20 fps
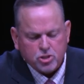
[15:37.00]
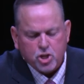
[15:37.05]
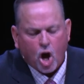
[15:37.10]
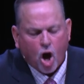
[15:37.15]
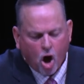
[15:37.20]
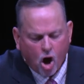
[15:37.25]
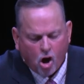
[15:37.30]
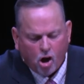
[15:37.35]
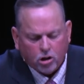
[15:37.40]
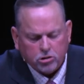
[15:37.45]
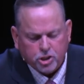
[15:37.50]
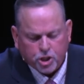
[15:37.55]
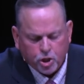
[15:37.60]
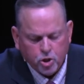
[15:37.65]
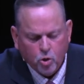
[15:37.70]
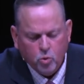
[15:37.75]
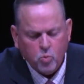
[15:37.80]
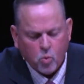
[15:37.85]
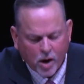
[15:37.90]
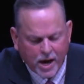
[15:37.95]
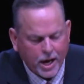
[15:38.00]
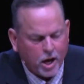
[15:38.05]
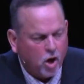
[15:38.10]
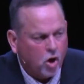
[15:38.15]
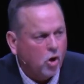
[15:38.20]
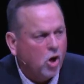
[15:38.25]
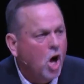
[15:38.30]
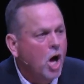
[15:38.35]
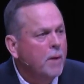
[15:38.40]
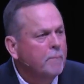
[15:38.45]
all too
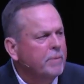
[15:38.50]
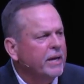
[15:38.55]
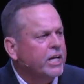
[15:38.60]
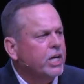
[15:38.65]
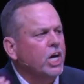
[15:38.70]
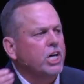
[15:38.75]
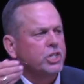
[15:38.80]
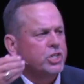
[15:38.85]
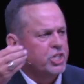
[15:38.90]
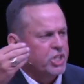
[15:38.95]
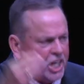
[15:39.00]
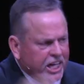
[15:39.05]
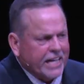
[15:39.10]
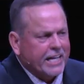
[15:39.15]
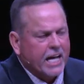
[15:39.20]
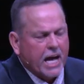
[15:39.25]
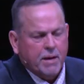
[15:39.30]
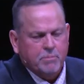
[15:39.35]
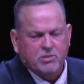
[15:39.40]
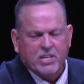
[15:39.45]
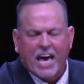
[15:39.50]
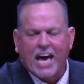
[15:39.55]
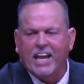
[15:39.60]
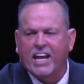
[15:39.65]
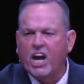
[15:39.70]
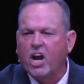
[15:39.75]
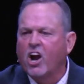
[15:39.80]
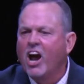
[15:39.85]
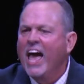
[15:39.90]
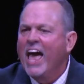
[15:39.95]
well because she comes out
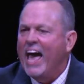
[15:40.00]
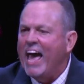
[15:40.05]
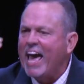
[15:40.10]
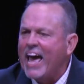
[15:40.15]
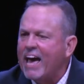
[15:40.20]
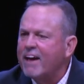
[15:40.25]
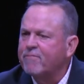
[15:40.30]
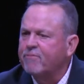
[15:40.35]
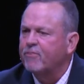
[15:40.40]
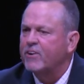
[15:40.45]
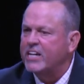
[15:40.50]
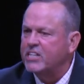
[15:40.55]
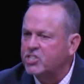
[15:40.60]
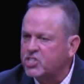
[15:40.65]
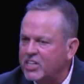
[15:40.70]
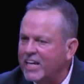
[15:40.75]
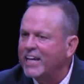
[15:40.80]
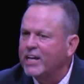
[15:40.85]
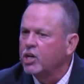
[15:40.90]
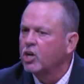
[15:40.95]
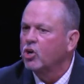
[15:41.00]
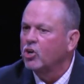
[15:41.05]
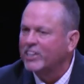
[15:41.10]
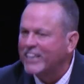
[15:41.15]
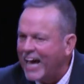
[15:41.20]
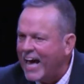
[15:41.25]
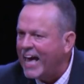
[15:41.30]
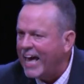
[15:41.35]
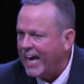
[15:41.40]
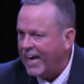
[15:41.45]
here every single
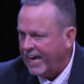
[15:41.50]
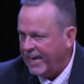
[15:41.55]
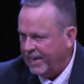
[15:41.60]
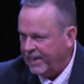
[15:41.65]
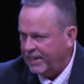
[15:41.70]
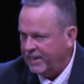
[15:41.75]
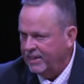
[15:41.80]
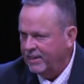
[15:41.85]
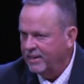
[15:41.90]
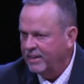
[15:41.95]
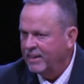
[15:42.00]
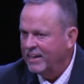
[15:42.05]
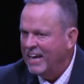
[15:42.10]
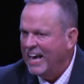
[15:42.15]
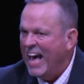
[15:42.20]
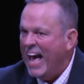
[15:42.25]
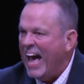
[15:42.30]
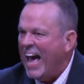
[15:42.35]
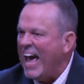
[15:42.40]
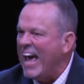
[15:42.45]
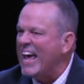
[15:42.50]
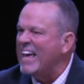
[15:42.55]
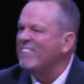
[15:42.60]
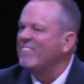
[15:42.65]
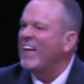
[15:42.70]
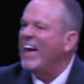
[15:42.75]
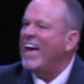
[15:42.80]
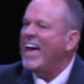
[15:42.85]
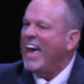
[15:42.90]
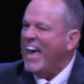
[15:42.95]
day in
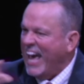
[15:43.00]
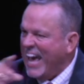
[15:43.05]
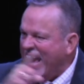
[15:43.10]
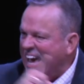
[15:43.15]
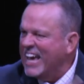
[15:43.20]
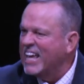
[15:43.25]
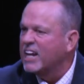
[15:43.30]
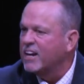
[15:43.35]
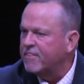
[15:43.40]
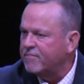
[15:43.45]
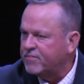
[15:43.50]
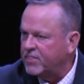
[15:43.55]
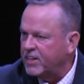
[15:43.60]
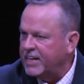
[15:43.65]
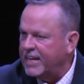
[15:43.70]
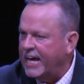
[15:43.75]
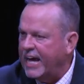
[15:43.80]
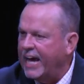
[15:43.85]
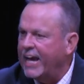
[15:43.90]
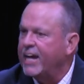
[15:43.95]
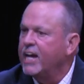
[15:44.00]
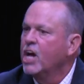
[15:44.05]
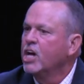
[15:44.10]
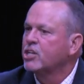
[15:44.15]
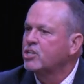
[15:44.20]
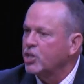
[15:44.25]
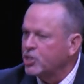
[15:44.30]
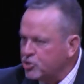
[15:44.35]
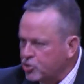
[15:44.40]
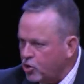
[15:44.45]
the heat of the day
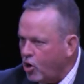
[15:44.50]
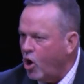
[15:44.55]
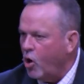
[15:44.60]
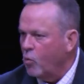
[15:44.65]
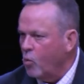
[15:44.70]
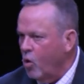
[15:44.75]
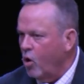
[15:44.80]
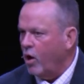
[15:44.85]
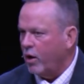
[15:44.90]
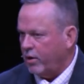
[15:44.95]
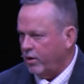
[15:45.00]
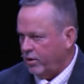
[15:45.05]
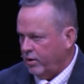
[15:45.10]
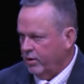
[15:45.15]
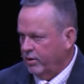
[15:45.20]
to draw water